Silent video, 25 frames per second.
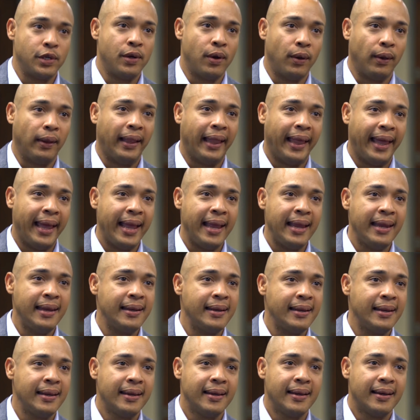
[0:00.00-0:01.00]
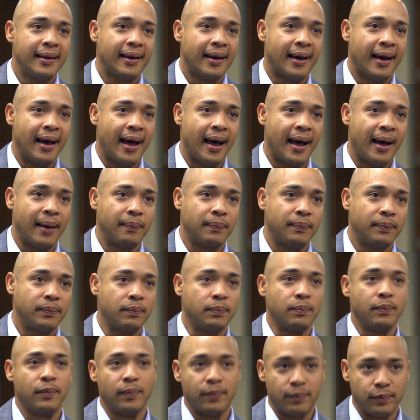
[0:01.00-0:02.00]
laying
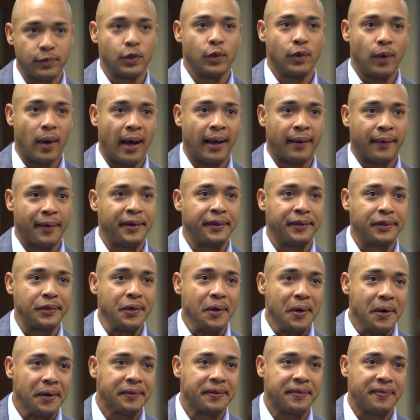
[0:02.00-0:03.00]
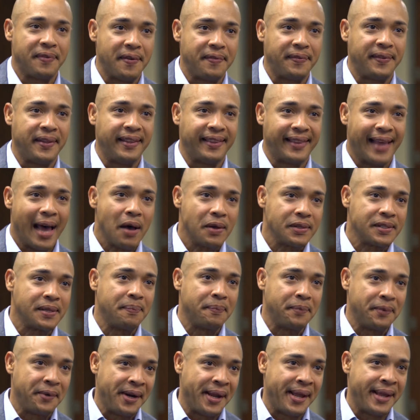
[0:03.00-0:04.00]
around
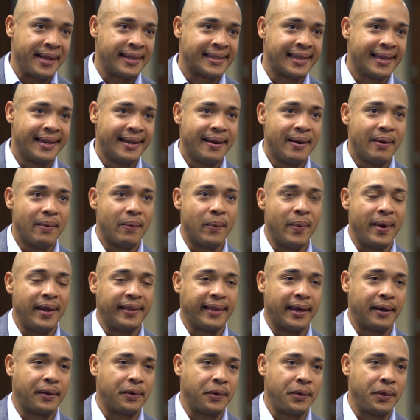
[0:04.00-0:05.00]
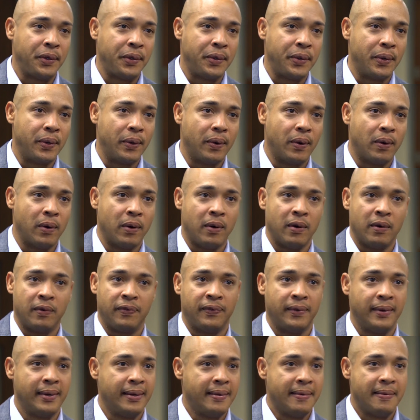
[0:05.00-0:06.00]
250,000 bricks with a crew of
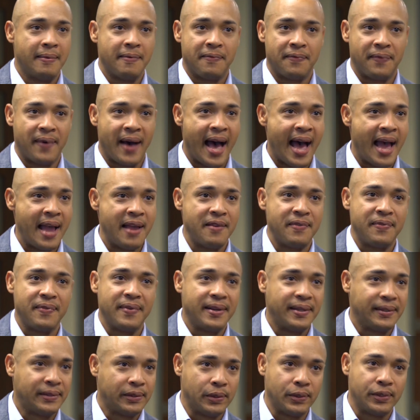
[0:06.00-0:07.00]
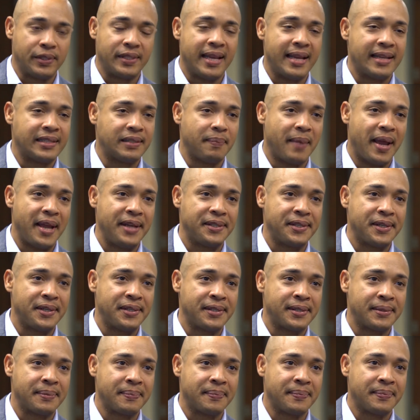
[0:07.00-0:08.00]
5 to 6
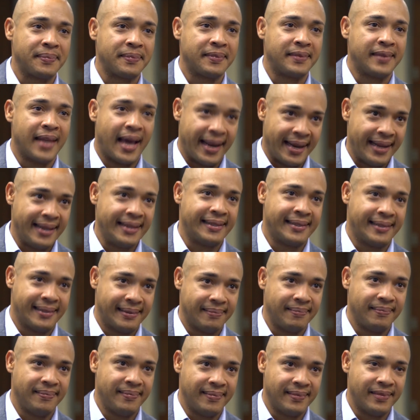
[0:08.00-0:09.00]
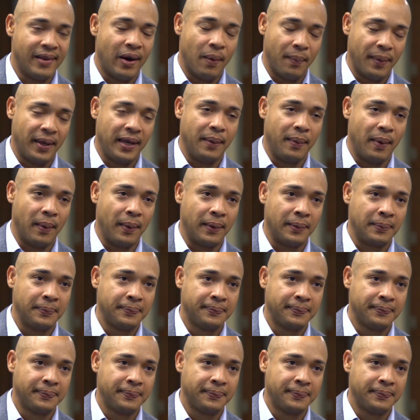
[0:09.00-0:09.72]
masons, that is unbelievable.